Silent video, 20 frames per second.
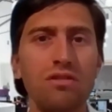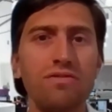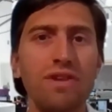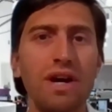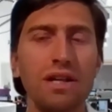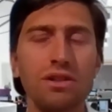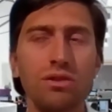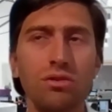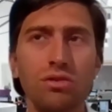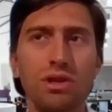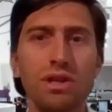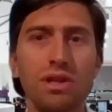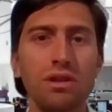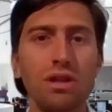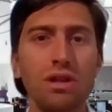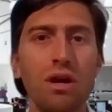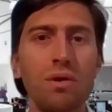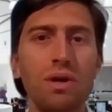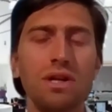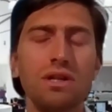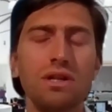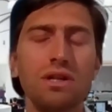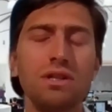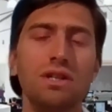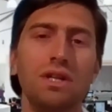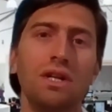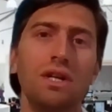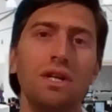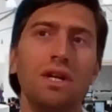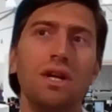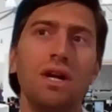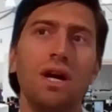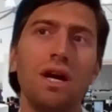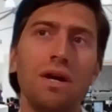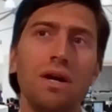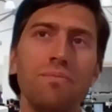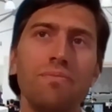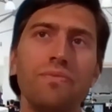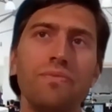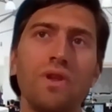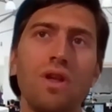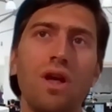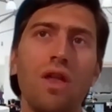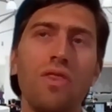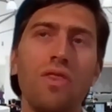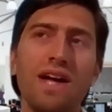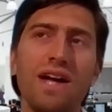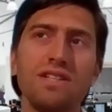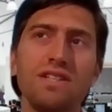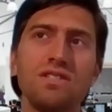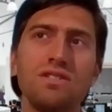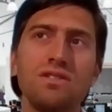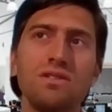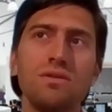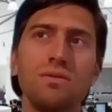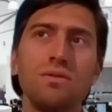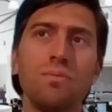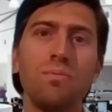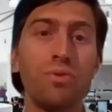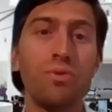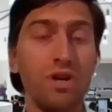value or a little lower. And that's